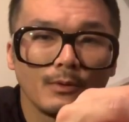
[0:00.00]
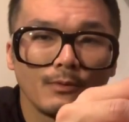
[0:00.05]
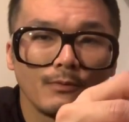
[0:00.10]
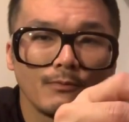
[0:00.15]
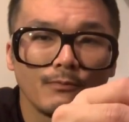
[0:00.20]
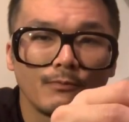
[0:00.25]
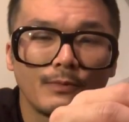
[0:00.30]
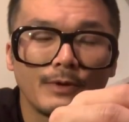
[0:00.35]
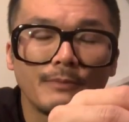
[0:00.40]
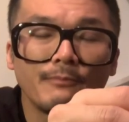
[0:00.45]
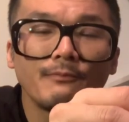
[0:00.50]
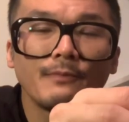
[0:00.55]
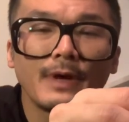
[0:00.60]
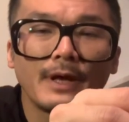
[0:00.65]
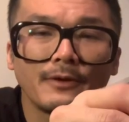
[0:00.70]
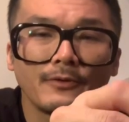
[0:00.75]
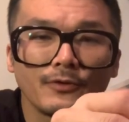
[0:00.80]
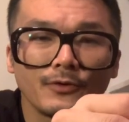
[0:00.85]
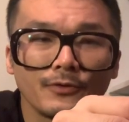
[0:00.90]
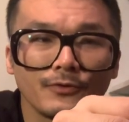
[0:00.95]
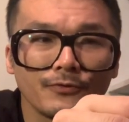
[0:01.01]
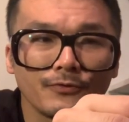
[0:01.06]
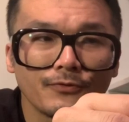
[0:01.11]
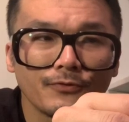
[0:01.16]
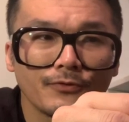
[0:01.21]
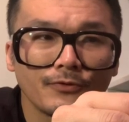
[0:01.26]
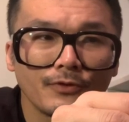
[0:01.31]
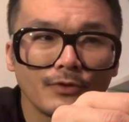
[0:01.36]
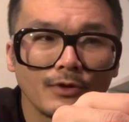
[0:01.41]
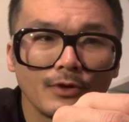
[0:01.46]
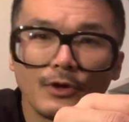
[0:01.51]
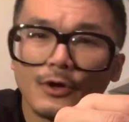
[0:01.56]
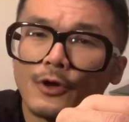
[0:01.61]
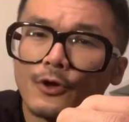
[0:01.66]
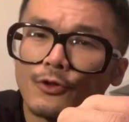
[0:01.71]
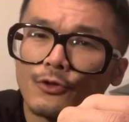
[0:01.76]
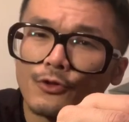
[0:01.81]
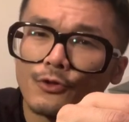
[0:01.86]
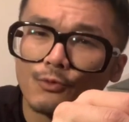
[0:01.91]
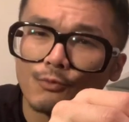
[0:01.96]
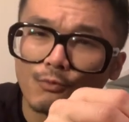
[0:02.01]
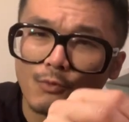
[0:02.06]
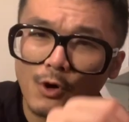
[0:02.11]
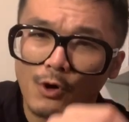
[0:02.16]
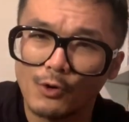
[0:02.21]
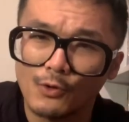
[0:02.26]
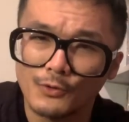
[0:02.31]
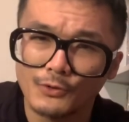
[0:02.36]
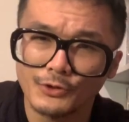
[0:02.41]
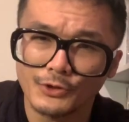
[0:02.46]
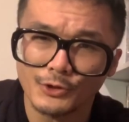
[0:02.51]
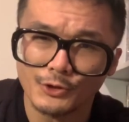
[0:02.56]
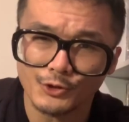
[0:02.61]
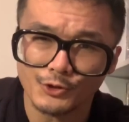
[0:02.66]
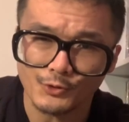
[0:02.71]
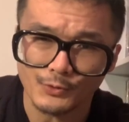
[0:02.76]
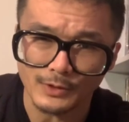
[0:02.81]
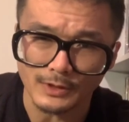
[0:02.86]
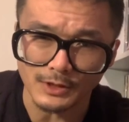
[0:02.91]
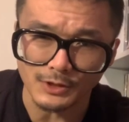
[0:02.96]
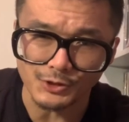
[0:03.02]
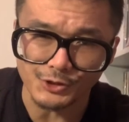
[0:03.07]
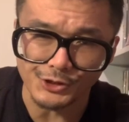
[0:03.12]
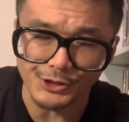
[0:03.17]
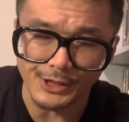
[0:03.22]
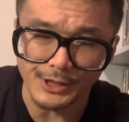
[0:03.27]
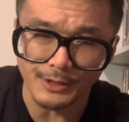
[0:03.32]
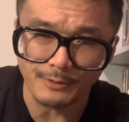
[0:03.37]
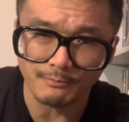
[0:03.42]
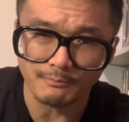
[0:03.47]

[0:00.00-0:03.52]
Wim Wenders, The Road Trilogy.